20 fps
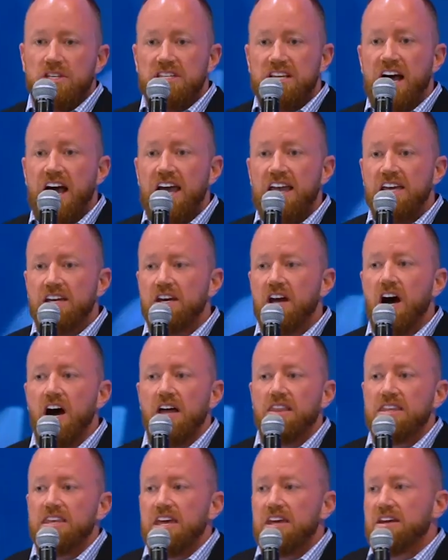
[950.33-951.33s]
tie a
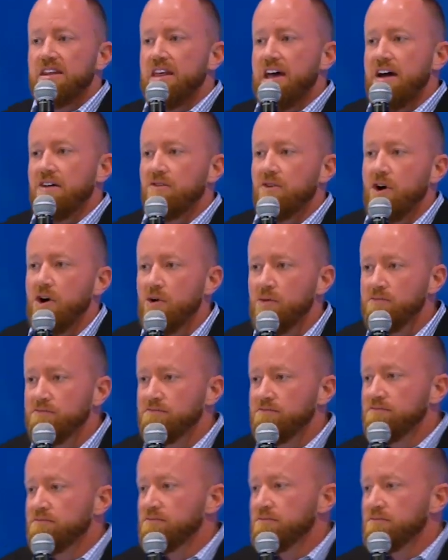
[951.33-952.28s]
knot in the end of that rope